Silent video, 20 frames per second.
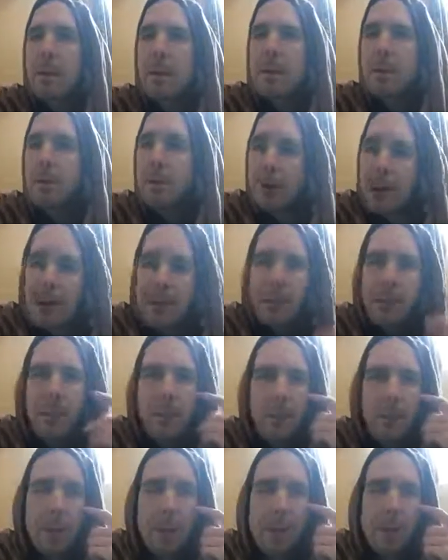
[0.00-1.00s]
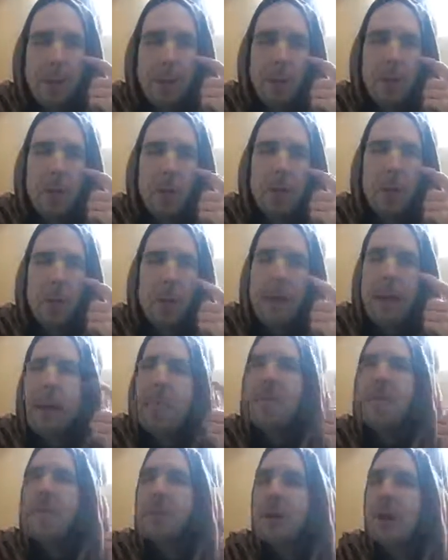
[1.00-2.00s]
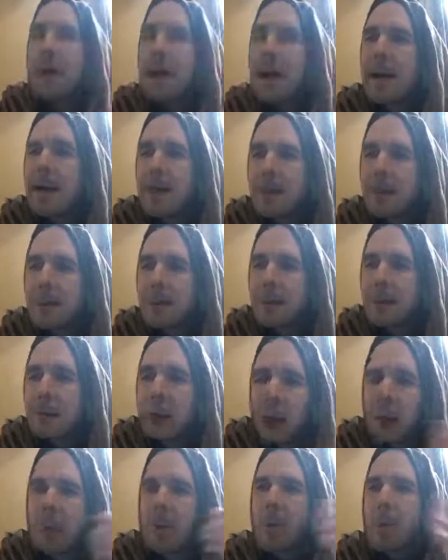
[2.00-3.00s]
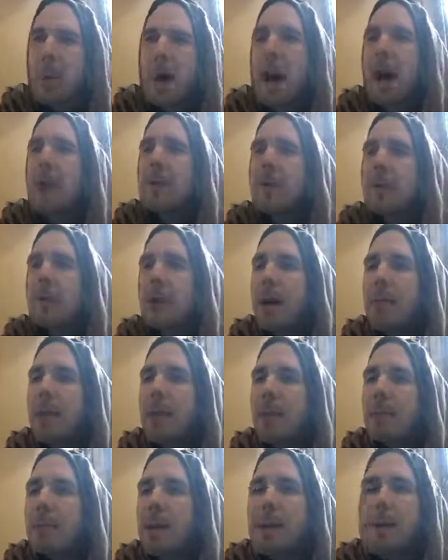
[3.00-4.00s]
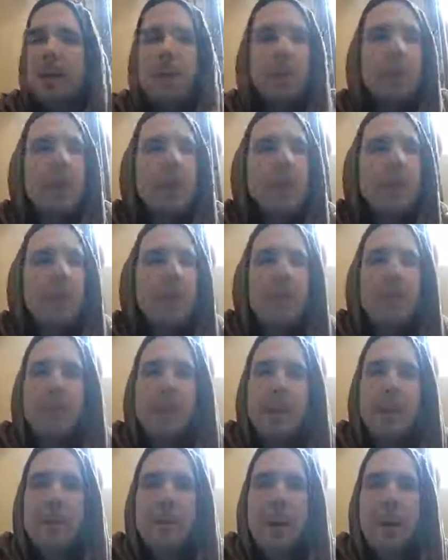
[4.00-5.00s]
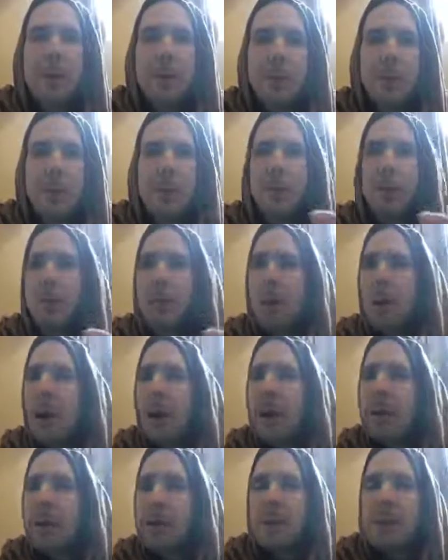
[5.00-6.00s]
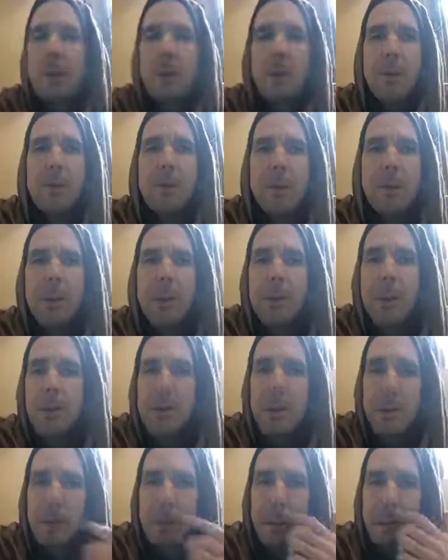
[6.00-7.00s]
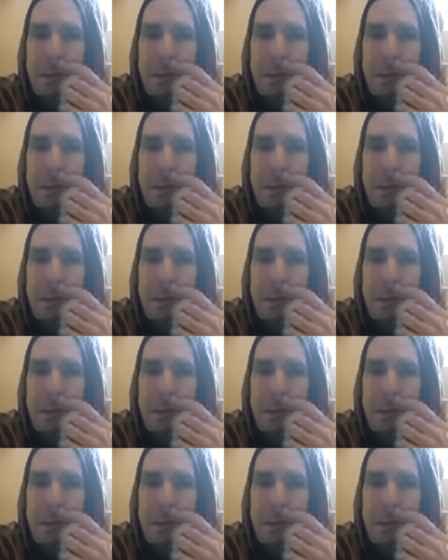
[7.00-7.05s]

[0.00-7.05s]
You might see with your rubbish eyes. Our eyes are rubbish because they're imperfect. I turn off the light, you cannot see anything.